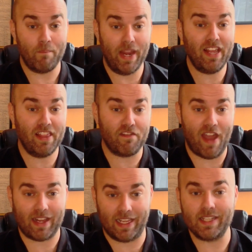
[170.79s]
And being the
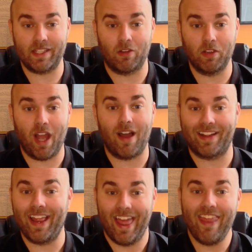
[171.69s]
fact he's still
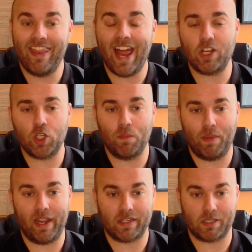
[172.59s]
young, that should
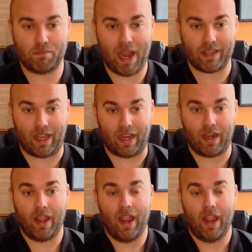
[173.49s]
be expected.